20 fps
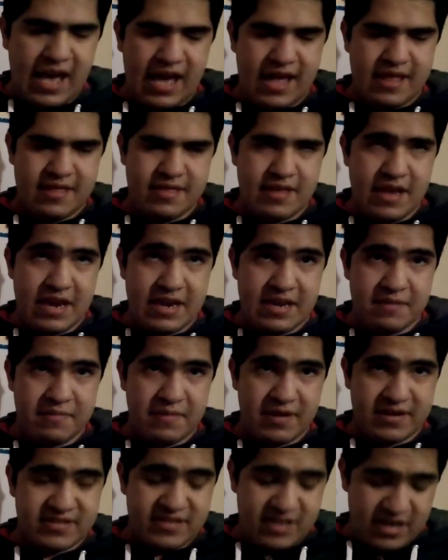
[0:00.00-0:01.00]
and the
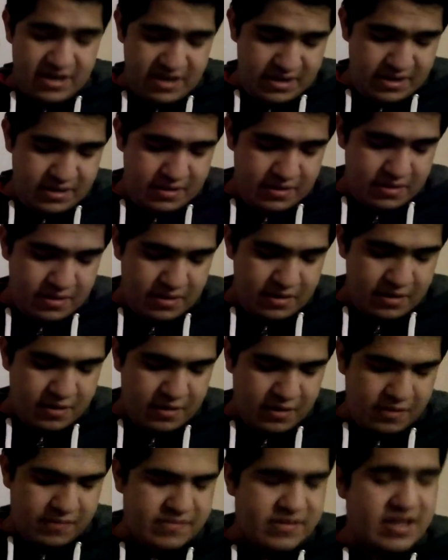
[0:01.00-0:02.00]
anniversary
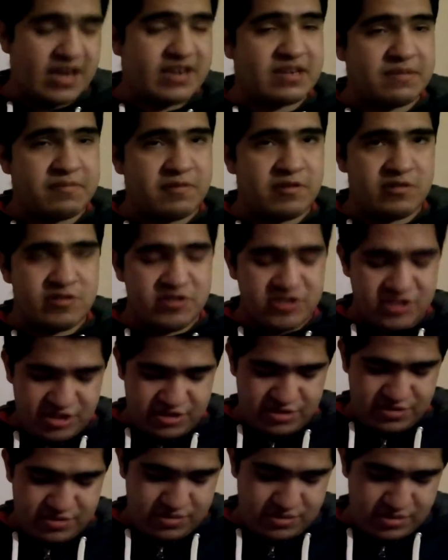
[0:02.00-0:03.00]
of the
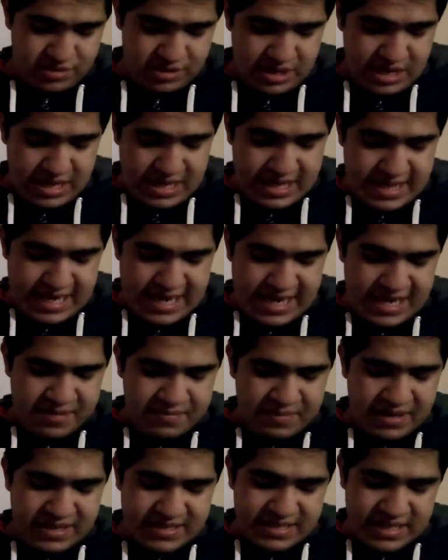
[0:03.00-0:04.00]
revolution. The
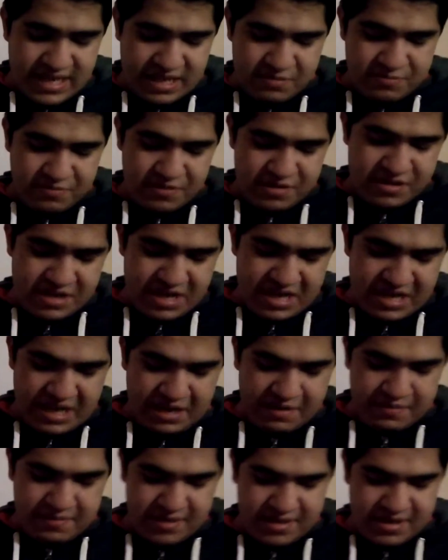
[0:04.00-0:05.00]
animals had won
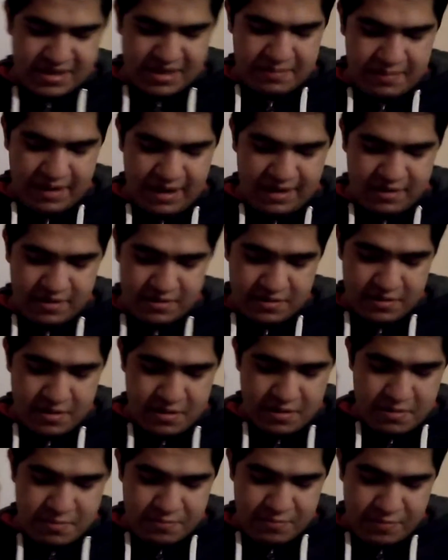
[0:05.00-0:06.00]
the rebellion,
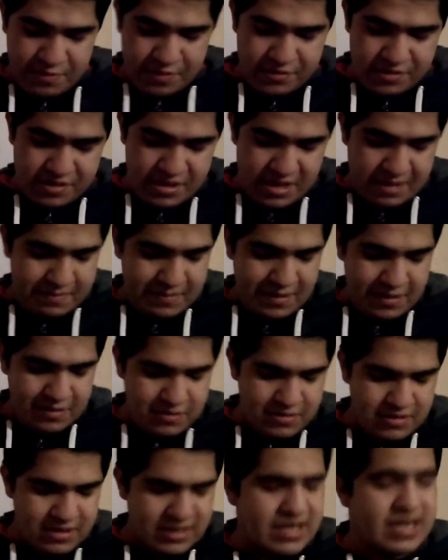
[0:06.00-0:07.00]
but the
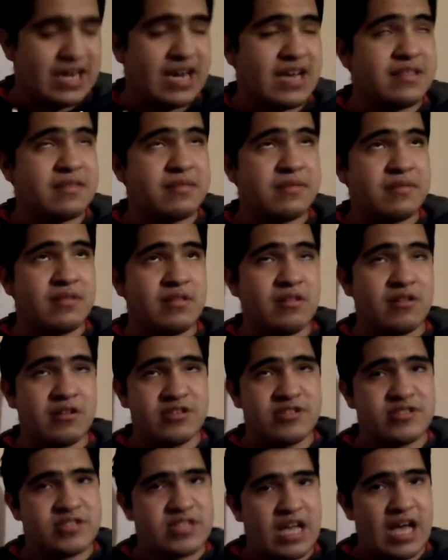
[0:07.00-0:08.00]
battle had
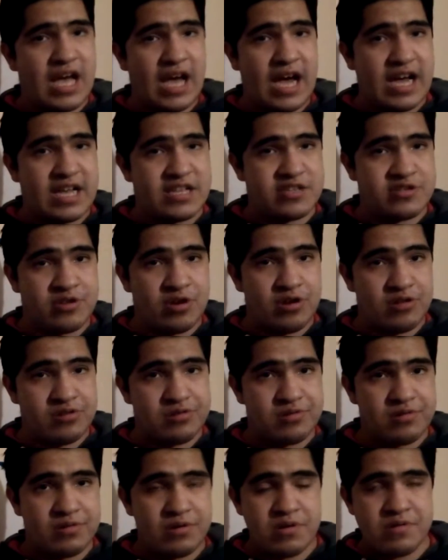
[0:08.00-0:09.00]
lost a
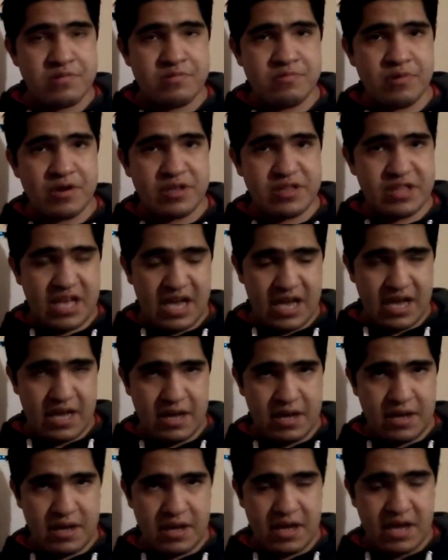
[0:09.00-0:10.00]
soul, but
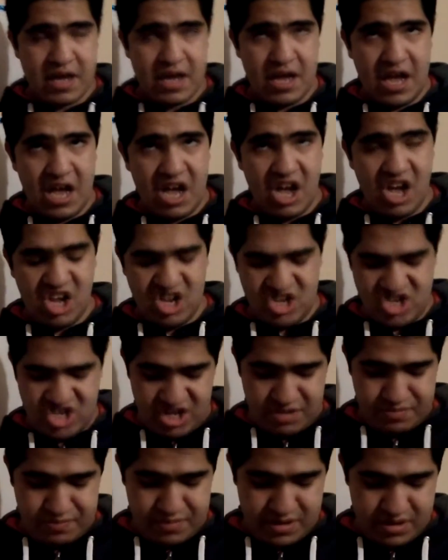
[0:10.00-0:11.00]
a
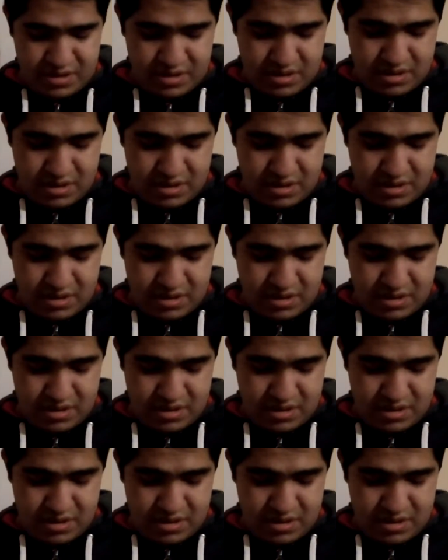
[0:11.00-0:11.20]
sheep.